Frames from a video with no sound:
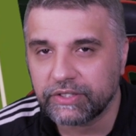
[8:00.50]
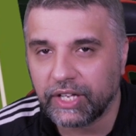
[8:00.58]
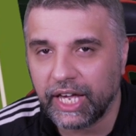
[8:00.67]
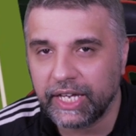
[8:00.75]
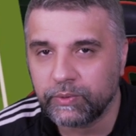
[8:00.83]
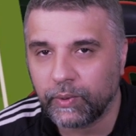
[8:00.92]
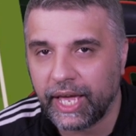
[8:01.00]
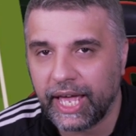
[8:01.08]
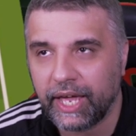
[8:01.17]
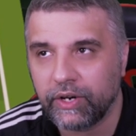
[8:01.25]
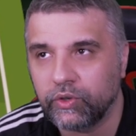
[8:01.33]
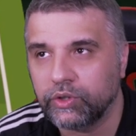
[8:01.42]
side,
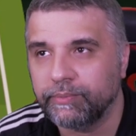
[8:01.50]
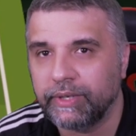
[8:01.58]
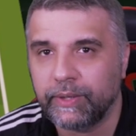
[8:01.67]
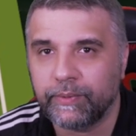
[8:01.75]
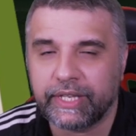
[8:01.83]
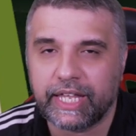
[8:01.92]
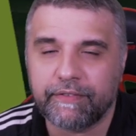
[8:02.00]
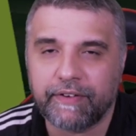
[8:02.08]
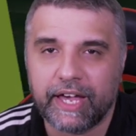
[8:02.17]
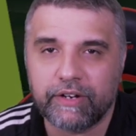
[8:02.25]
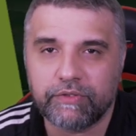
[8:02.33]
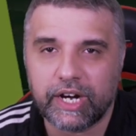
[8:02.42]
where normally when they've
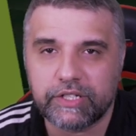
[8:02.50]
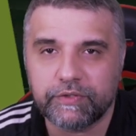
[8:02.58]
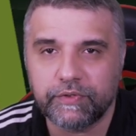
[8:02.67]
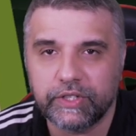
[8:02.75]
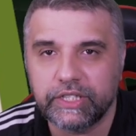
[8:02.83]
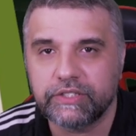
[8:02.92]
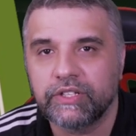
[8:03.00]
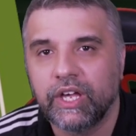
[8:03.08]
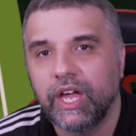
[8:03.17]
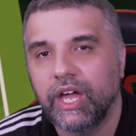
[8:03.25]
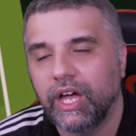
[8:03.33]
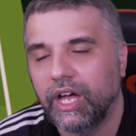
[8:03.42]
had Rashford,
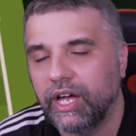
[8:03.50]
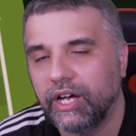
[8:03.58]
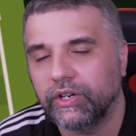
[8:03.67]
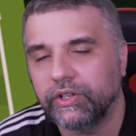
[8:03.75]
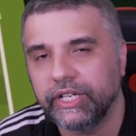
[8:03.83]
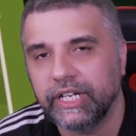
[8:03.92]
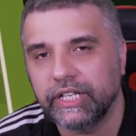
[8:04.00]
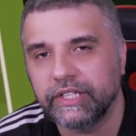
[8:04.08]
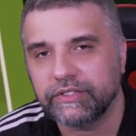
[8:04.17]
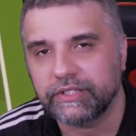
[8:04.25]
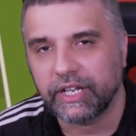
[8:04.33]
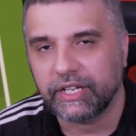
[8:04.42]

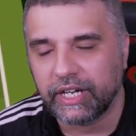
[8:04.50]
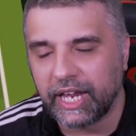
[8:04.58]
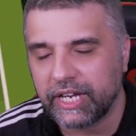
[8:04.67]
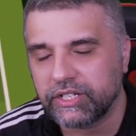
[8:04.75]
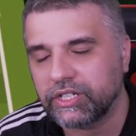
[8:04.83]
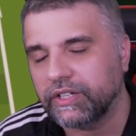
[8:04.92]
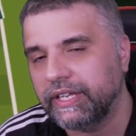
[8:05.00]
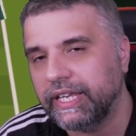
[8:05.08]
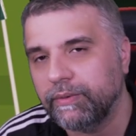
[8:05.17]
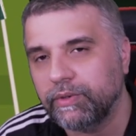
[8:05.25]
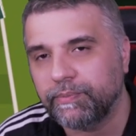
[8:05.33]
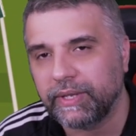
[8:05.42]
Højlund and Garnacho,
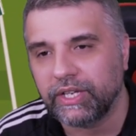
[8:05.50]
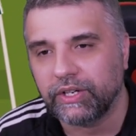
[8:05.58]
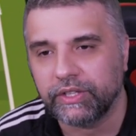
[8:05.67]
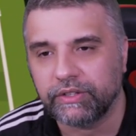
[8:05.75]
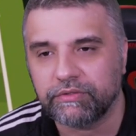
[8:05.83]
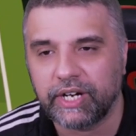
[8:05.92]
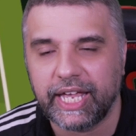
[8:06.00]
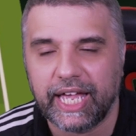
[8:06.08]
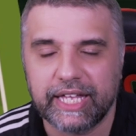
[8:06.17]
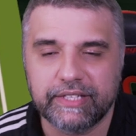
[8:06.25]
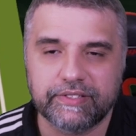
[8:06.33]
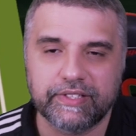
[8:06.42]
he would be on the
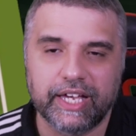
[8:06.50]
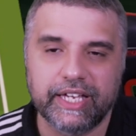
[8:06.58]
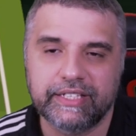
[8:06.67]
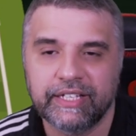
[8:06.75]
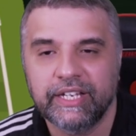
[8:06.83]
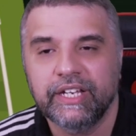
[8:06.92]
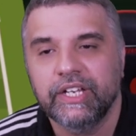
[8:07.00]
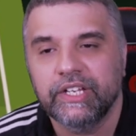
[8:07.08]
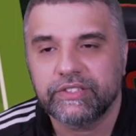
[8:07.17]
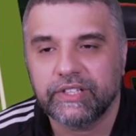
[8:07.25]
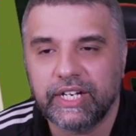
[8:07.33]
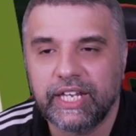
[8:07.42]
right-hand side.
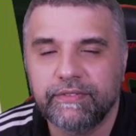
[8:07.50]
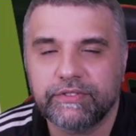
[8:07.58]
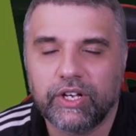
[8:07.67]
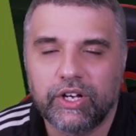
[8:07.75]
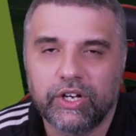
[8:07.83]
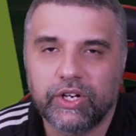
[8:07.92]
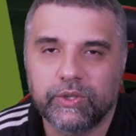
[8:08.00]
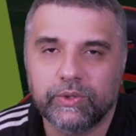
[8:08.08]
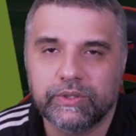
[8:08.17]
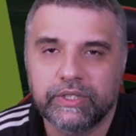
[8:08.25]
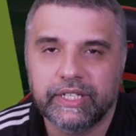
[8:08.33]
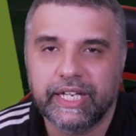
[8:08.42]
So it leaves a
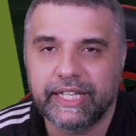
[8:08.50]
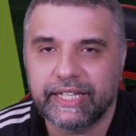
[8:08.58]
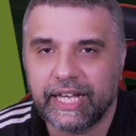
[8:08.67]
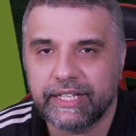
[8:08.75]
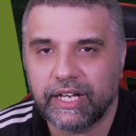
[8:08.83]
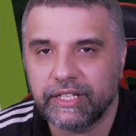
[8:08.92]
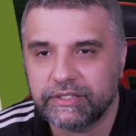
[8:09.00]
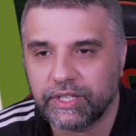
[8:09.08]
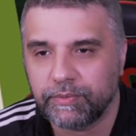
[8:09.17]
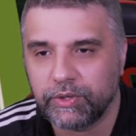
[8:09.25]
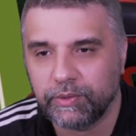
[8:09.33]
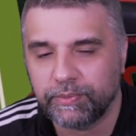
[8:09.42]
hole in that
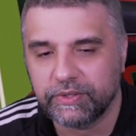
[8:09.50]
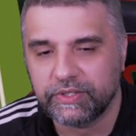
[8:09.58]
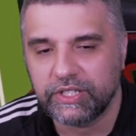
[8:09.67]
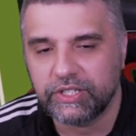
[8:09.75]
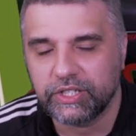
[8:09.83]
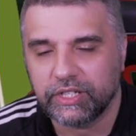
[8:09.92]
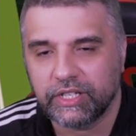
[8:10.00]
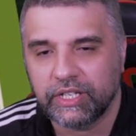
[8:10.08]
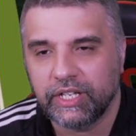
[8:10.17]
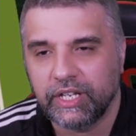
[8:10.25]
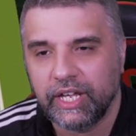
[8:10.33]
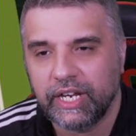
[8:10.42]
RW position.
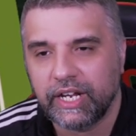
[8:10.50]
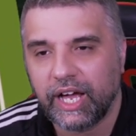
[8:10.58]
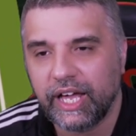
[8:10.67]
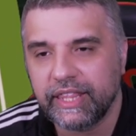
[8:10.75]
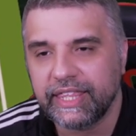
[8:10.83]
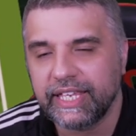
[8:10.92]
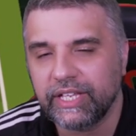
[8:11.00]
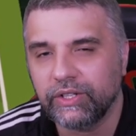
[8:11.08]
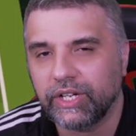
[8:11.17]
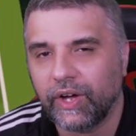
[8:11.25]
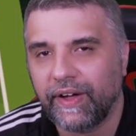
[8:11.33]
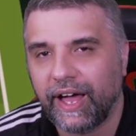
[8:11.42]
Now, I think he'll
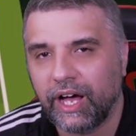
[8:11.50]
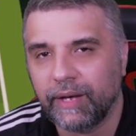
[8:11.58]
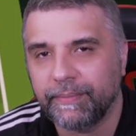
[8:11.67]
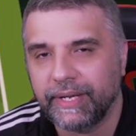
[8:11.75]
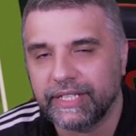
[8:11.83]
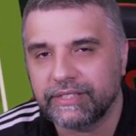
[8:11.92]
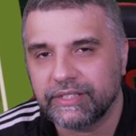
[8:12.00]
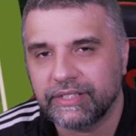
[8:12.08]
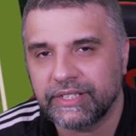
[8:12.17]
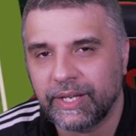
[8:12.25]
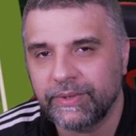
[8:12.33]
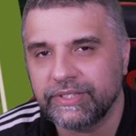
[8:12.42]
go Ahmed.
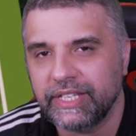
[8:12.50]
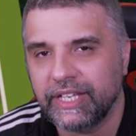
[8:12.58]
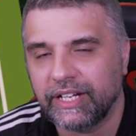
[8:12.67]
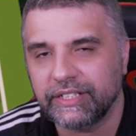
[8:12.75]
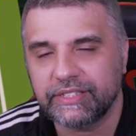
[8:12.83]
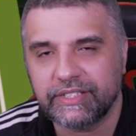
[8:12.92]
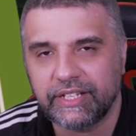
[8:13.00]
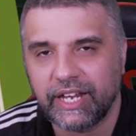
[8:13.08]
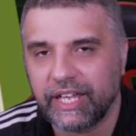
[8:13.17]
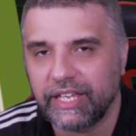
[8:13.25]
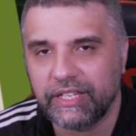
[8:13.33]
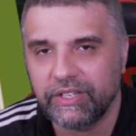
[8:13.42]
There was a youngster
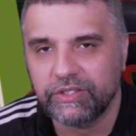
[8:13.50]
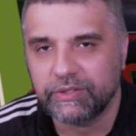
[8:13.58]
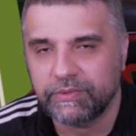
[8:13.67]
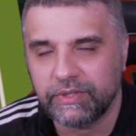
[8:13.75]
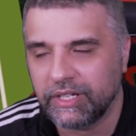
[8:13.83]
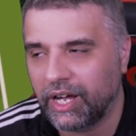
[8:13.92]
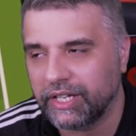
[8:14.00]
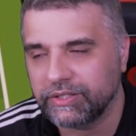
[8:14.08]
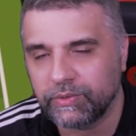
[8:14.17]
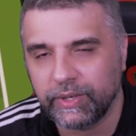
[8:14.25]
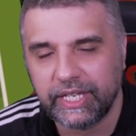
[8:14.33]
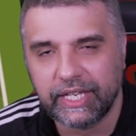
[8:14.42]
that he used
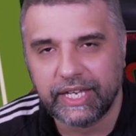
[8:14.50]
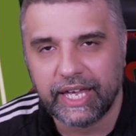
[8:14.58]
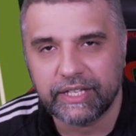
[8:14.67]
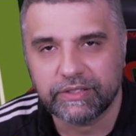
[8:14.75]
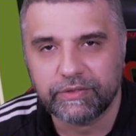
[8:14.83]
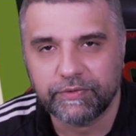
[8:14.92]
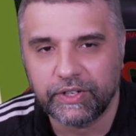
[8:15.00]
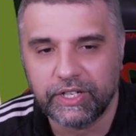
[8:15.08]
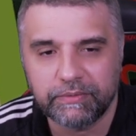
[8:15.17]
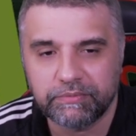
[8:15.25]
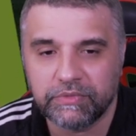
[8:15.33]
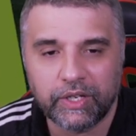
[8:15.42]
last week against
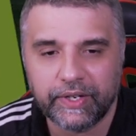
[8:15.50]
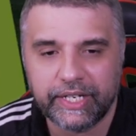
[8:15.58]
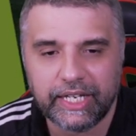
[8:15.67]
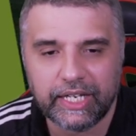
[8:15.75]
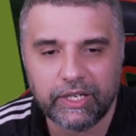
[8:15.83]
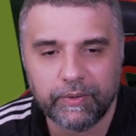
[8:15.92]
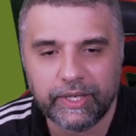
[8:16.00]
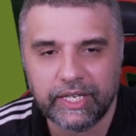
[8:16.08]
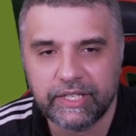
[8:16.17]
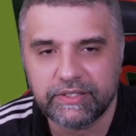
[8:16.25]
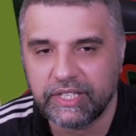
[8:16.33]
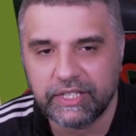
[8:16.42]
Fulham. No idea who he
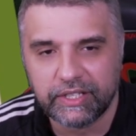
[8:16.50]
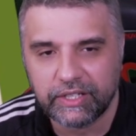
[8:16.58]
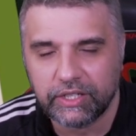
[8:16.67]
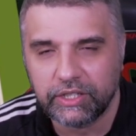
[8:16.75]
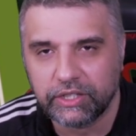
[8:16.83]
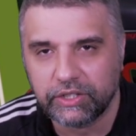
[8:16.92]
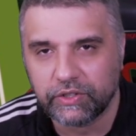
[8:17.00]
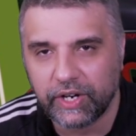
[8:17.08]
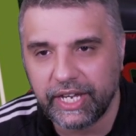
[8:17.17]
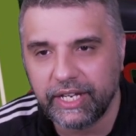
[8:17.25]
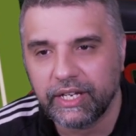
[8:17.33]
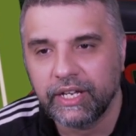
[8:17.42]
is. He didn't look
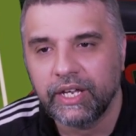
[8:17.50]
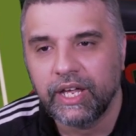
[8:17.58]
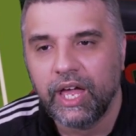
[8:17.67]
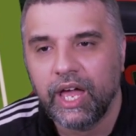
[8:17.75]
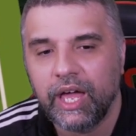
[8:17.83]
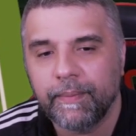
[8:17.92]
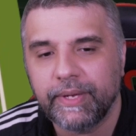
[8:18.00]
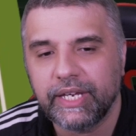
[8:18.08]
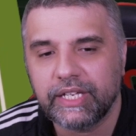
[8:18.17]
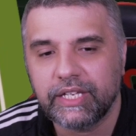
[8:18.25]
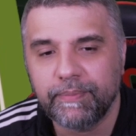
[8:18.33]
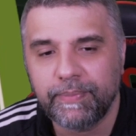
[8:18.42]
great. But
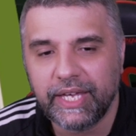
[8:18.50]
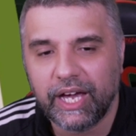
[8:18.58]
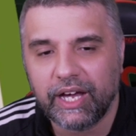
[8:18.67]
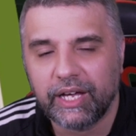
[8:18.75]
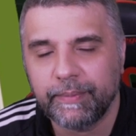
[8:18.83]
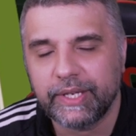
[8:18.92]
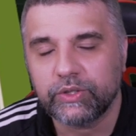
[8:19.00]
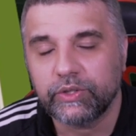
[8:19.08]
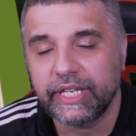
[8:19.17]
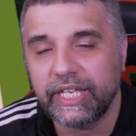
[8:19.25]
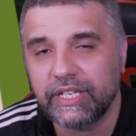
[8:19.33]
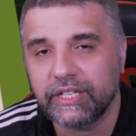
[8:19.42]
it could be Ahmed,
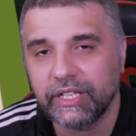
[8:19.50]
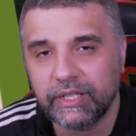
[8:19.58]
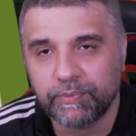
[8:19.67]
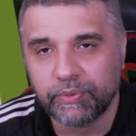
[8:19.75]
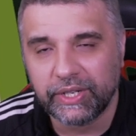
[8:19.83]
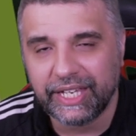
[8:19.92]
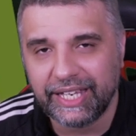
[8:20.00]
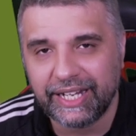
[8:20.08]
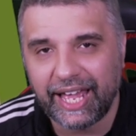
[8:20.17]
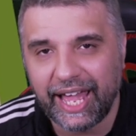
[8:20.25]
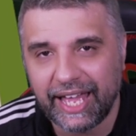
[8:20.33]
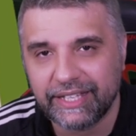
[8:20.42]
or he could bring
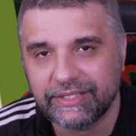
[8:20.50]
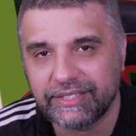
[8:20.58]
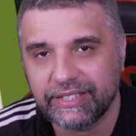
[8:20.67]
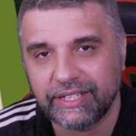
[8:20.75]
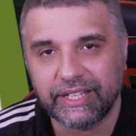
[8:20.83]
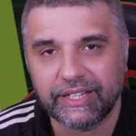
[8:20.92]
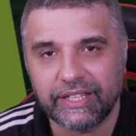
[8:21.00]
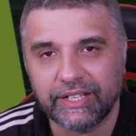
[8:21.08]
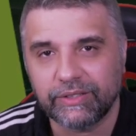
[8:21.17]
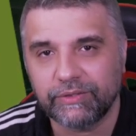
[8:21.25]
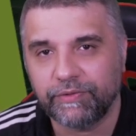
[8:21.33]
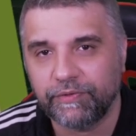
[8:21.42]
in Anthony, the
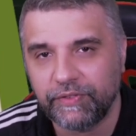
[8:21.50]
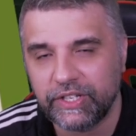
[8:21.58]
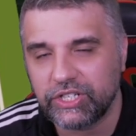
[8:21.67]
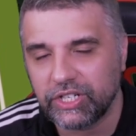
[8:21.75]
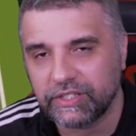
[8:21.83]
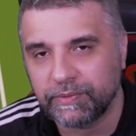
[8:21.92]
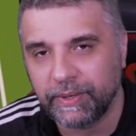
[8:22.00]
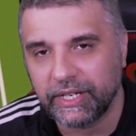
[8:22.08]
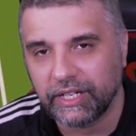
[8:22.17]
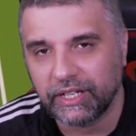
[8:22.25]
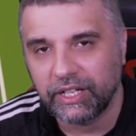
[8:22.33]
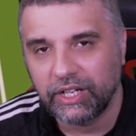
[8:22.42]
old fidget
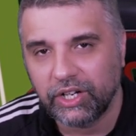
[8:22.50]
spinner,